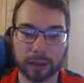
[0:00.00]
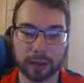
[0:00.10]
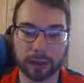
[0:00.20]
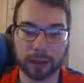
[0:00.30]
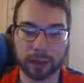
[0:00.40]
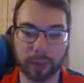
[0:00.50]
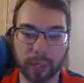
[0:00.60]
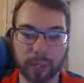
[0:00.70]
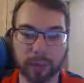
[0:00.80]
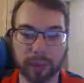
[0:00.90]
not too
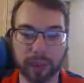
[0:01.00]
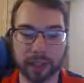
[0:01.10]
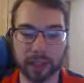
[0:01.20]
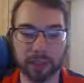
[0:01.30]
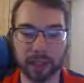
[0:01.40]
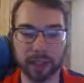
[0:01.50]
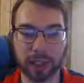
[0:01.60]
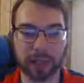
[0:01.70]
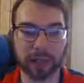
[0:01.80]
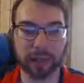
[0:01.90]
bad. It looks like he's playing a
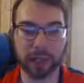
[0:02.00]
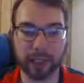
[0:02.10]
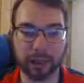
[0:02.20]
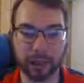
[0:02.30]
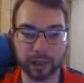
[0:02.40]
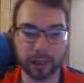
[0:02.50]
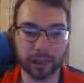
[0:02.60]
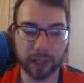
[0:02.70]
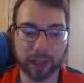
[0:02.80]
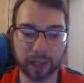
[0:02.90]
little defensive here,
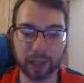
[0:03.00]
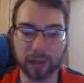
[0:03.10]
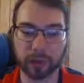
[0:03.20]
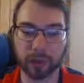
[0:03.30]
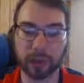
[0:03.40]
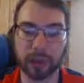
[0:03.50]
trying to